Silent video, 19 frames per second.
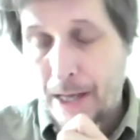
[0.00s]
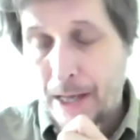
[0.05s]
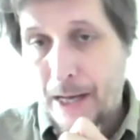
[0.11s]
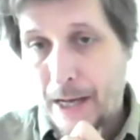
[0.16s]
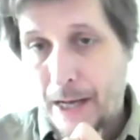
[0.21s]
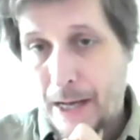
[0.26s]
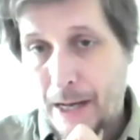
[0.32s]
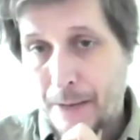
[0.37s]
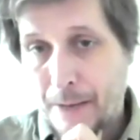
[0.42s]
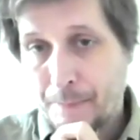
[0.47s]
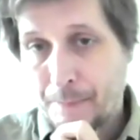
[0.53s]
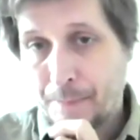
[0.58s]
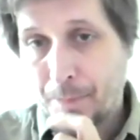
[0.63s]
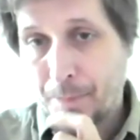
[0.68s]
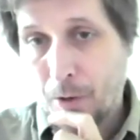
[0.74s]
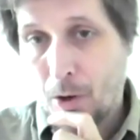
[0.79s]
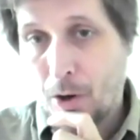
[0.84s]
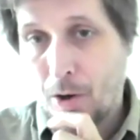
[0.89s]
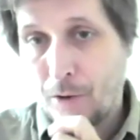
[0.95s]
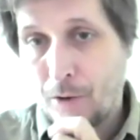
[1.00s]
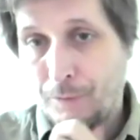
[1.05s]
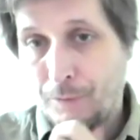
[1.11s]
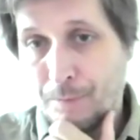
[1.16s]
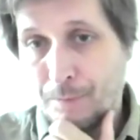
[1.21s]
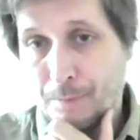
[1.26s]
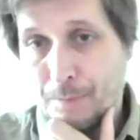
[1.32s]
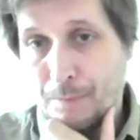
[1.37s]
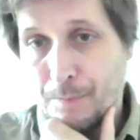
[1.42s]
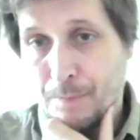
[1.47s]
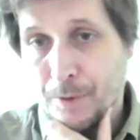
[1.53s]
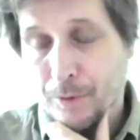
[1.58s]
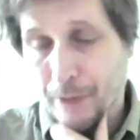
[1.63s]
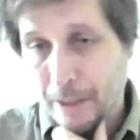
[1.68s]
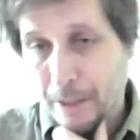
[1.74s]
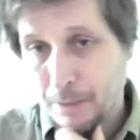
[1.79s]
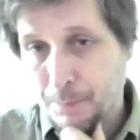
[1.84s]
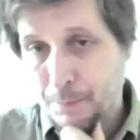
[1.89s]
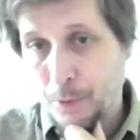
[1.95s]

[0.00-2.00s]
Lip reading: of credit